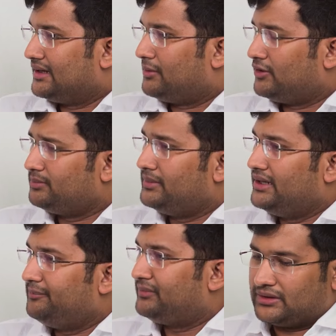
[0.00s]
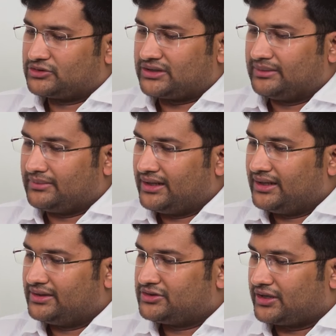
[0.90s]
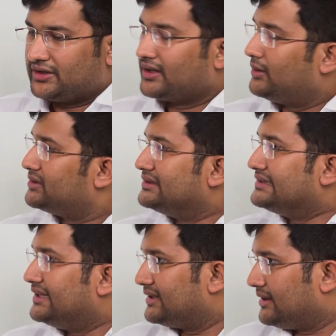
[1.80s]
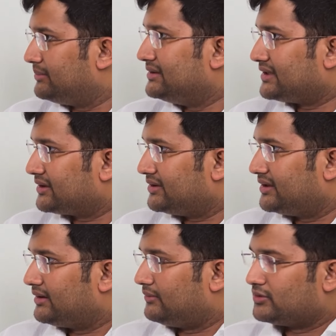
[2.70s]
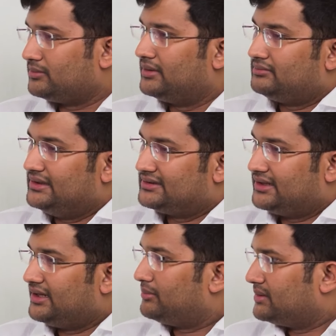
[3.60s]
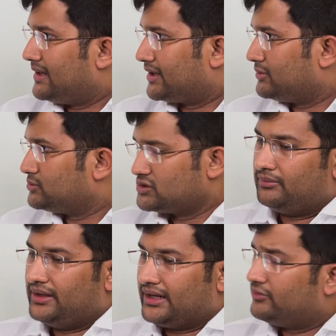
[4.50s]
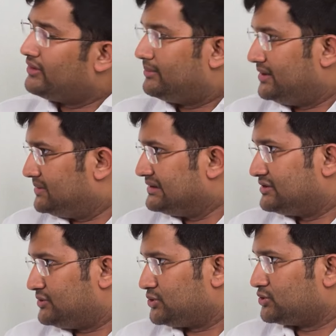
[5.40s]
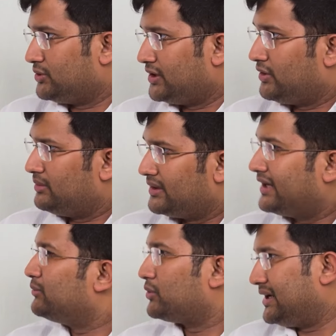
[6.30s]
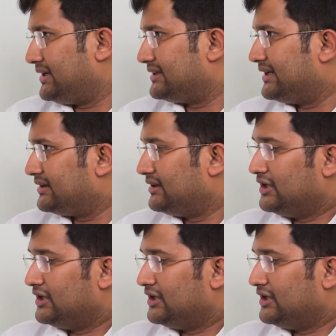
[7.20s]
About me, I was studying my chartered accountancy and company secretary, come from decently humble background. We had a family business which was going on, but I didn't want to enter that.